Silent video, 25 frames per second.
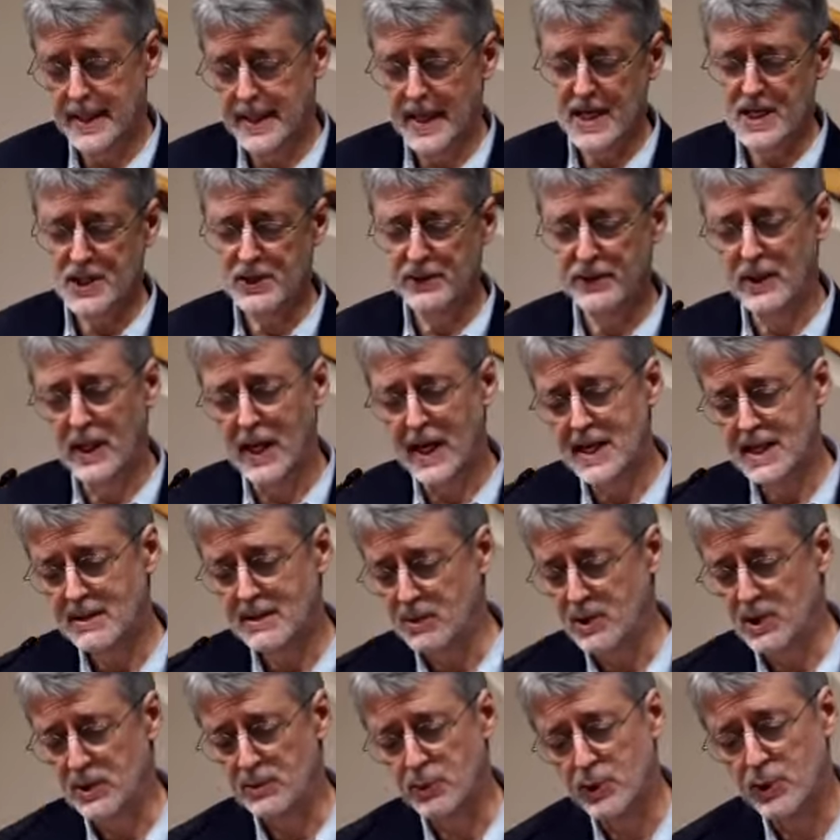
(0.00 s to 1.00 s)
The Age of
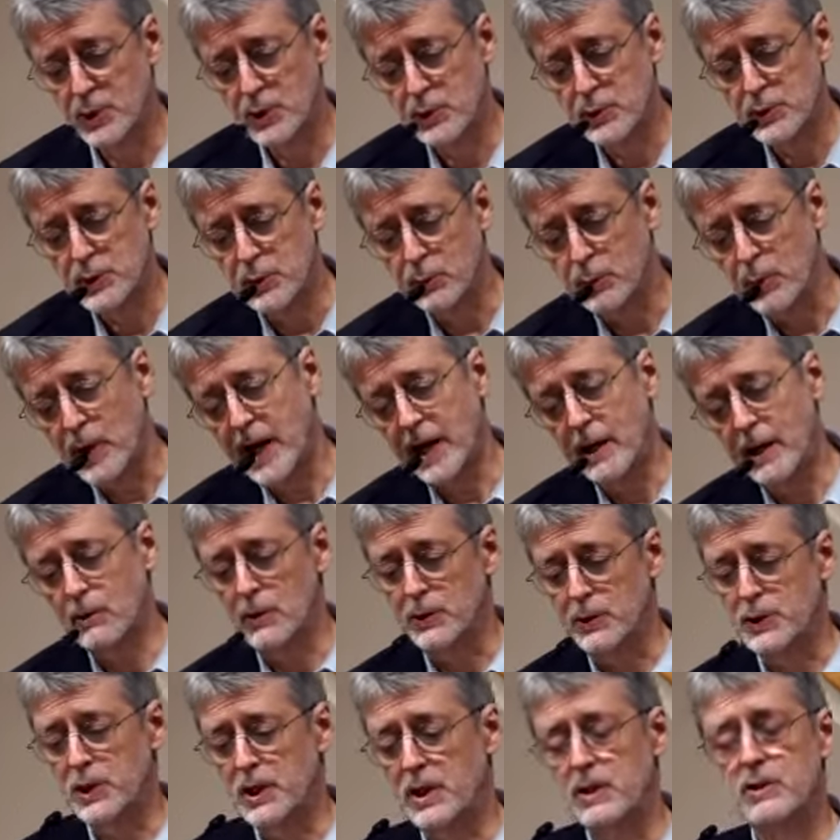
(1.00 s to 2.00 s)
Enlightenment produced a
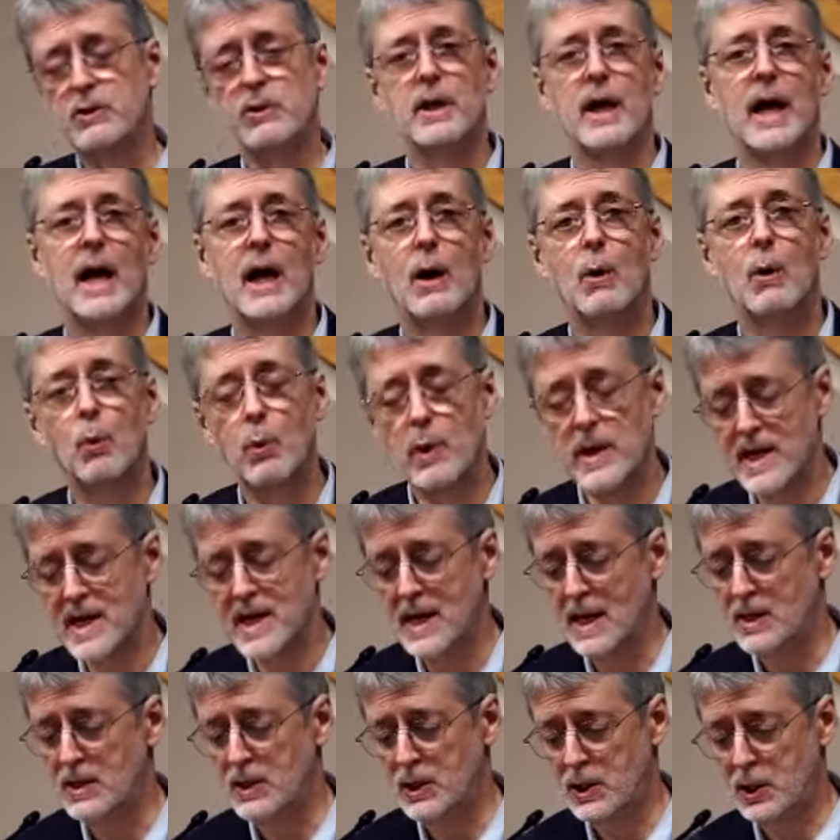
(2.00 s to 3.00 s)
radical change in how
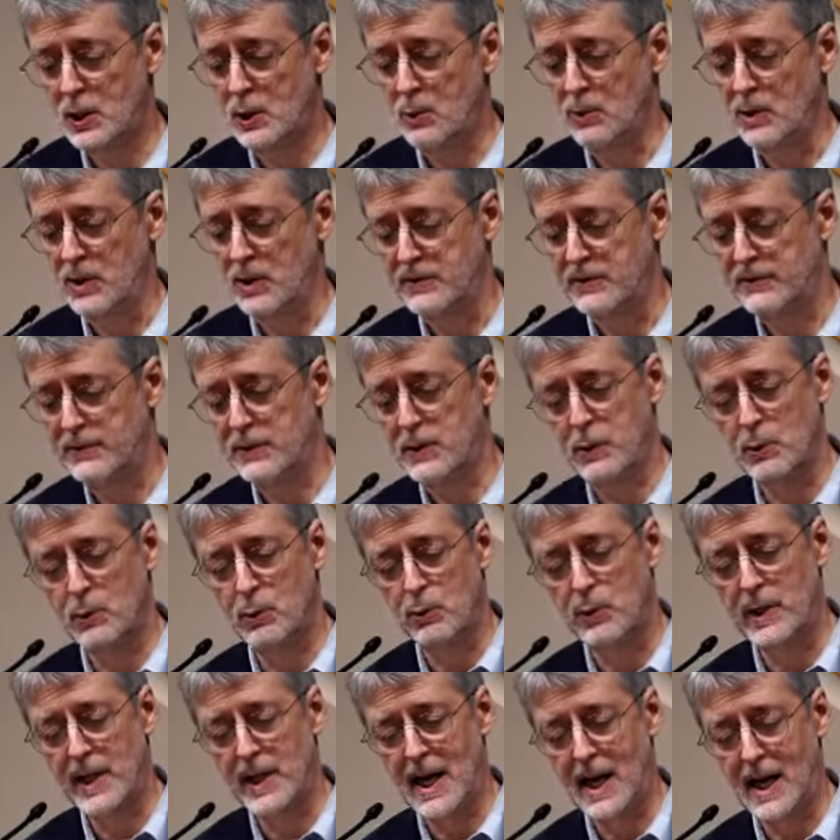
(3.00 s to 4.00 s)
we as humans
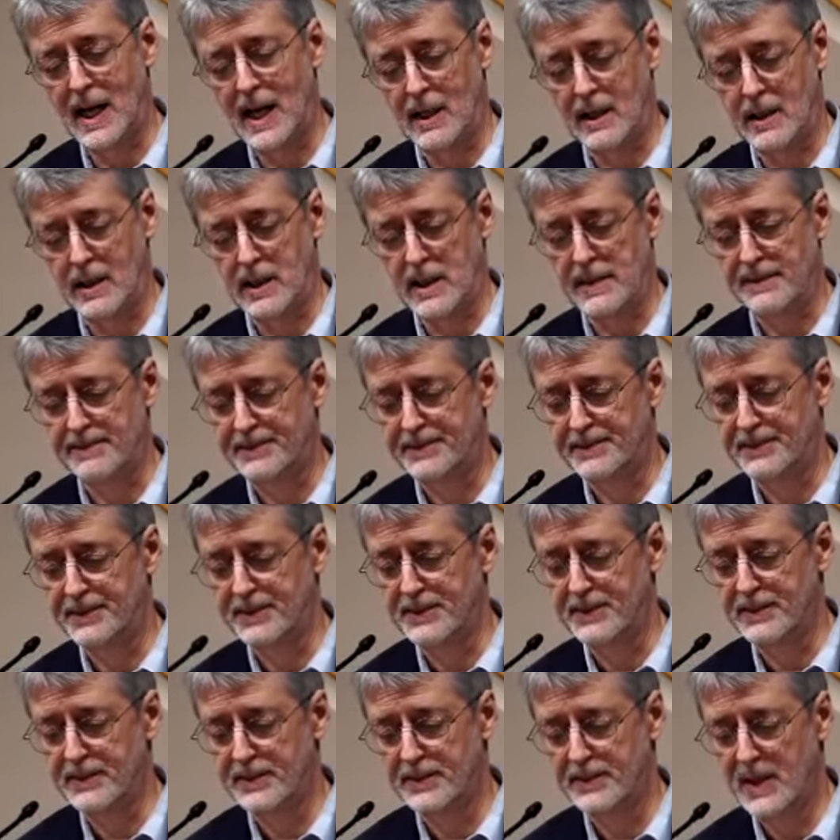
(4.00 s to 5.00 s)
viewed reality.
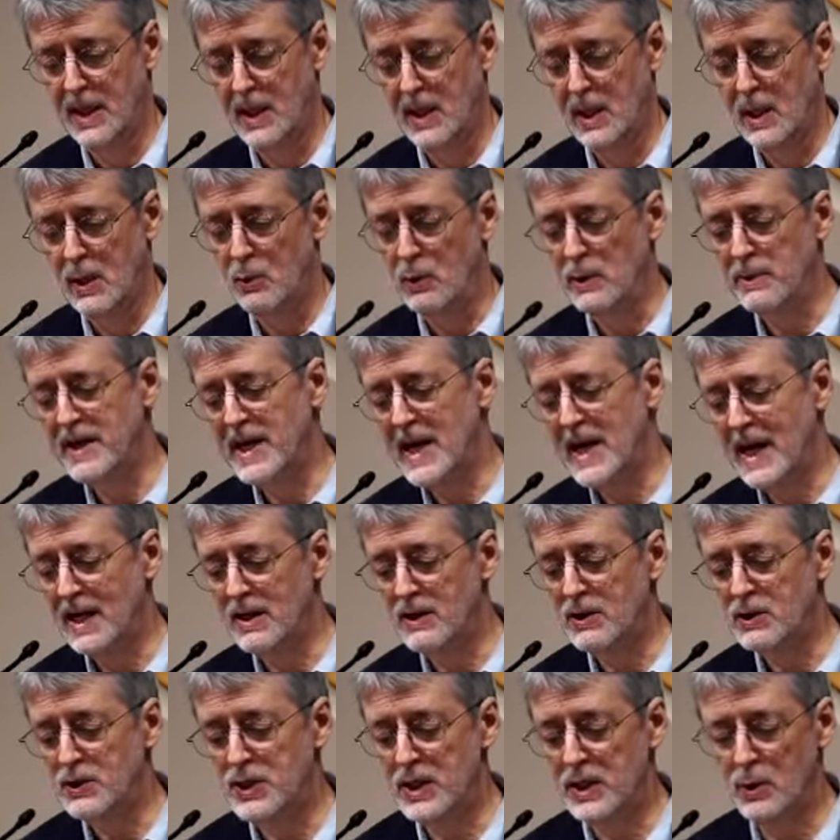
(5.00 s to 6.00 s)
We
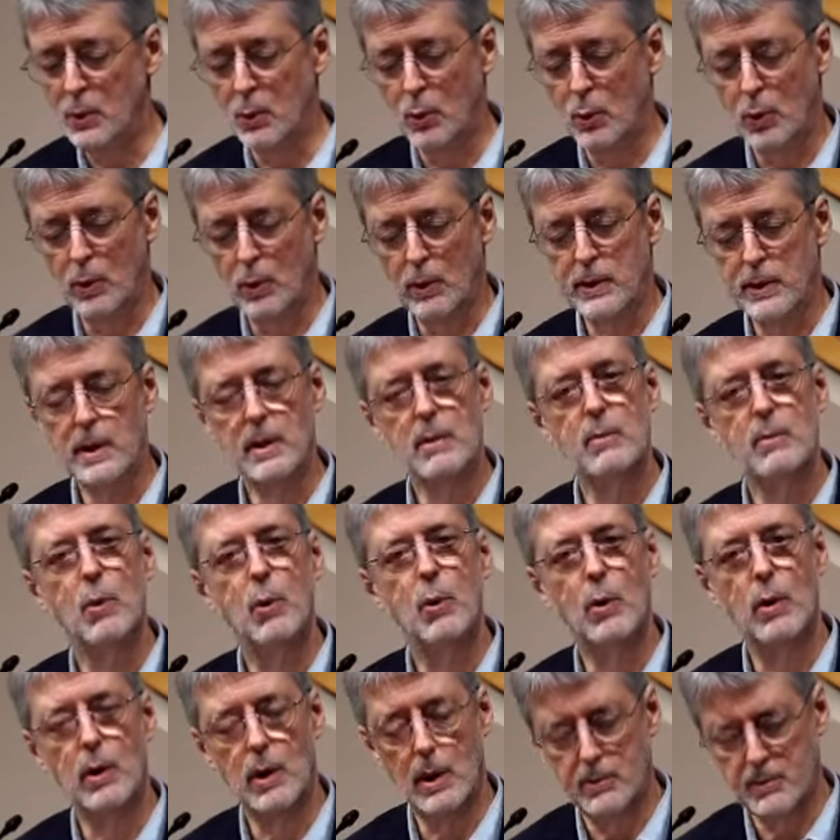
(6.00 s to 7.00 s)
began to see the world in
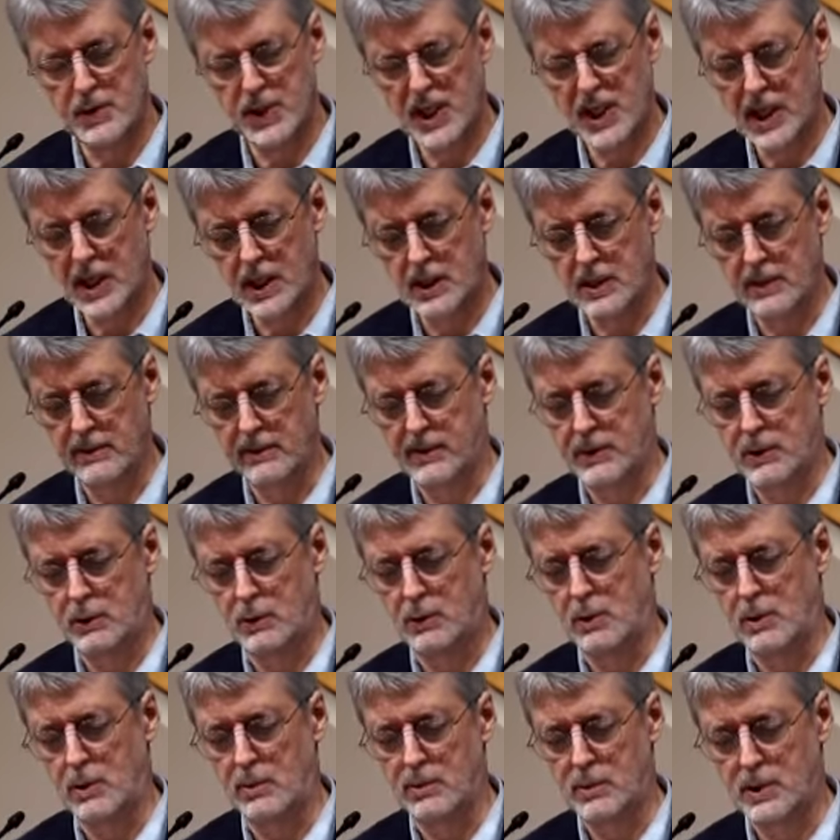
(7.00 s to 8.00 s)
more objective
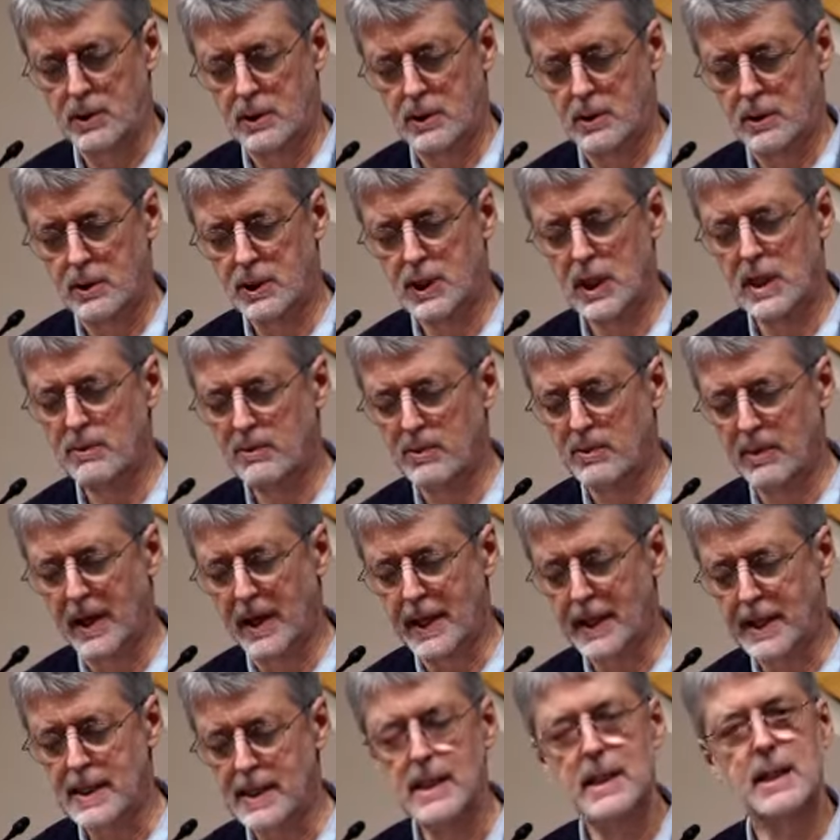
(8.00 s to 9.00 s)
terms, shaped
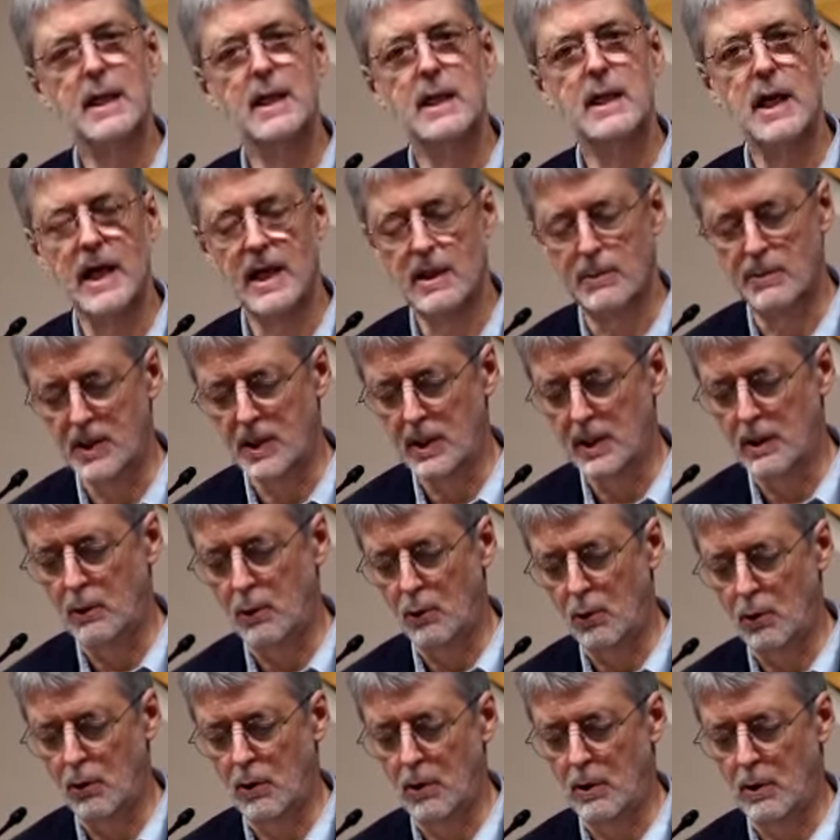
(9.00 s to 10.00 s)
by inanimate
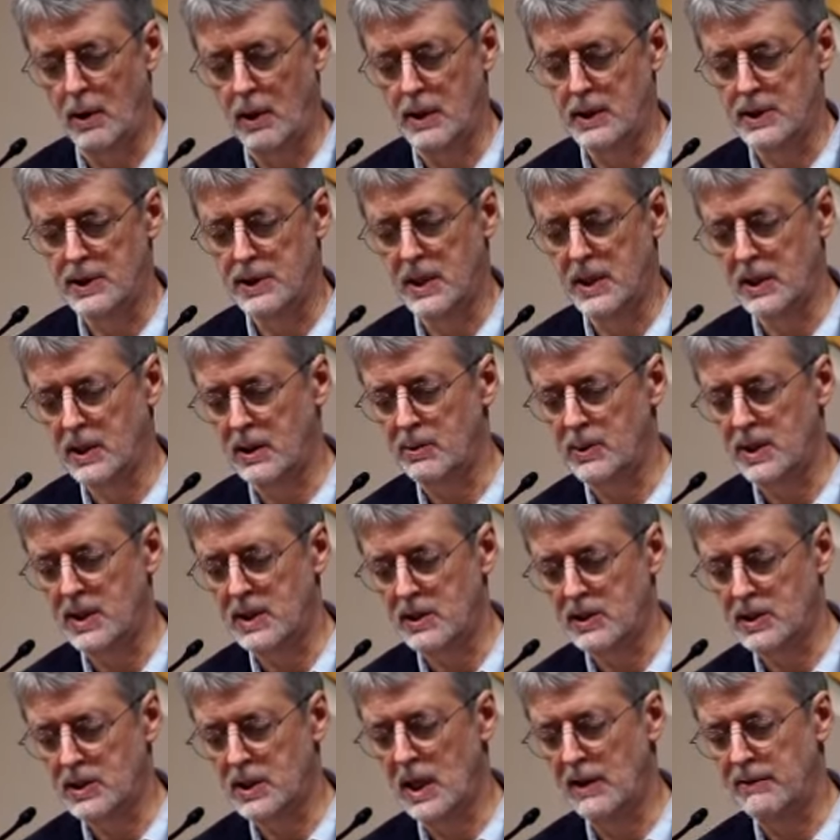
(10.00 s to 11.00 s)
laws that could
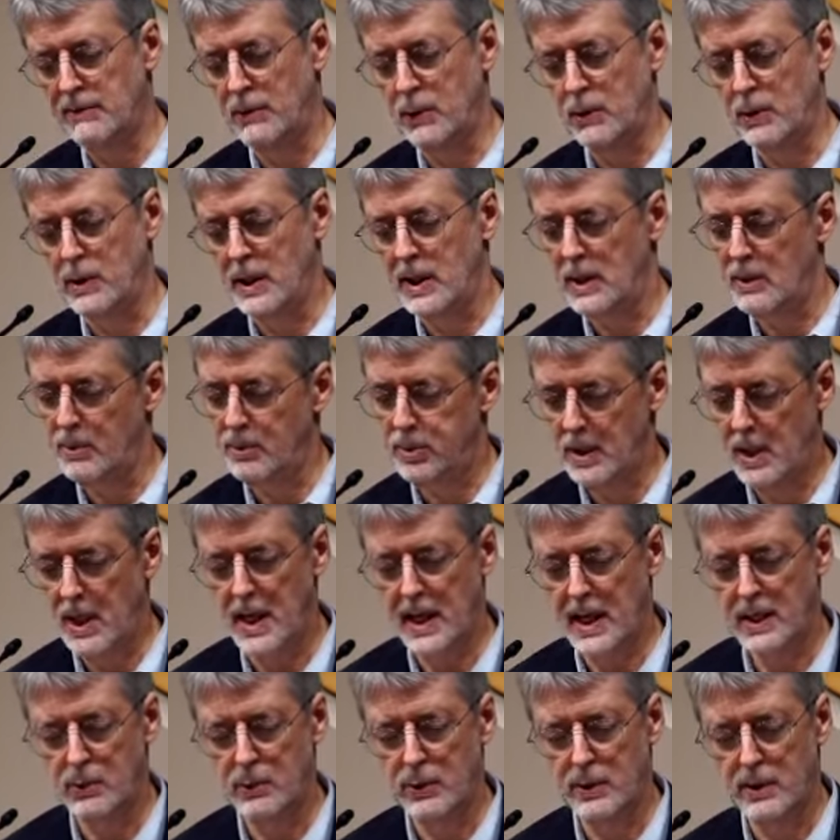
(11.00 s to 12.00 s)
be discovered and
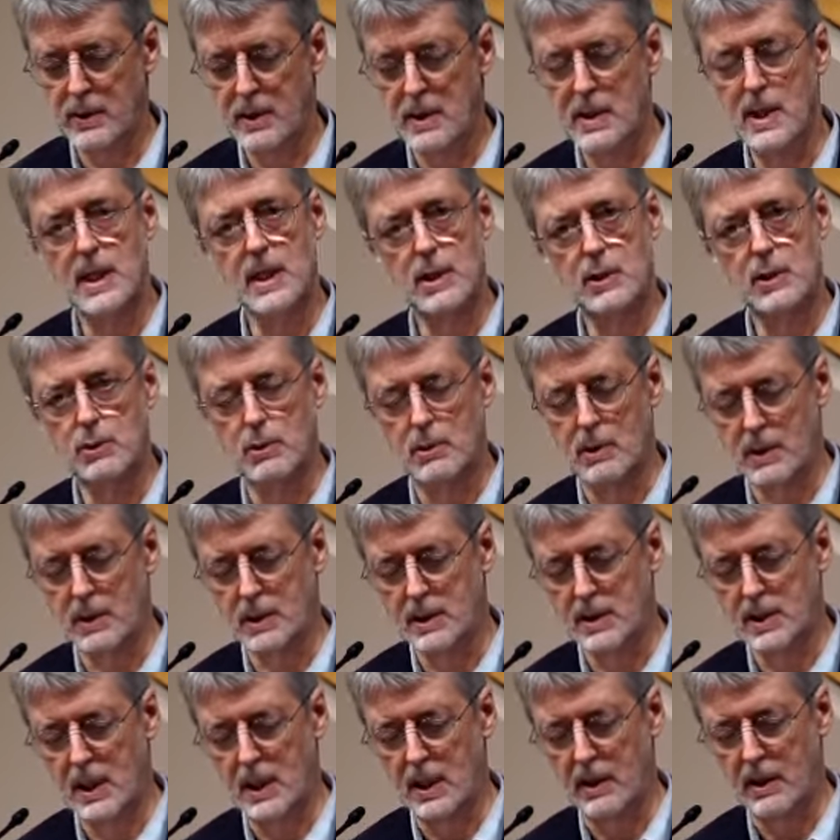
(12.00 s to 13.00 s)
applied within nature
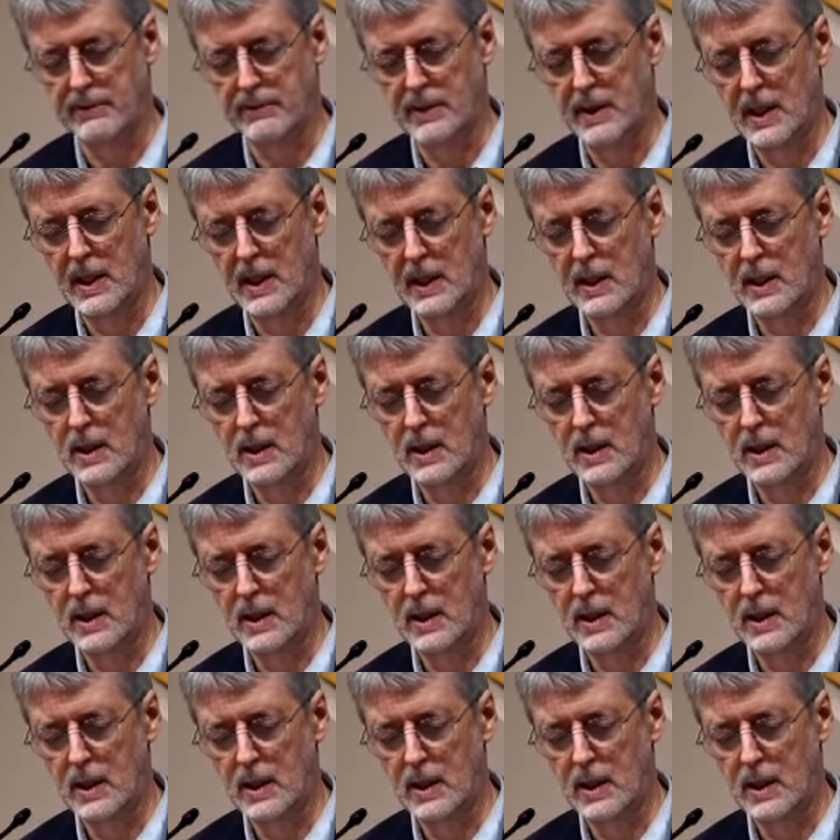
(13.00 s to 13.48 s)
itself,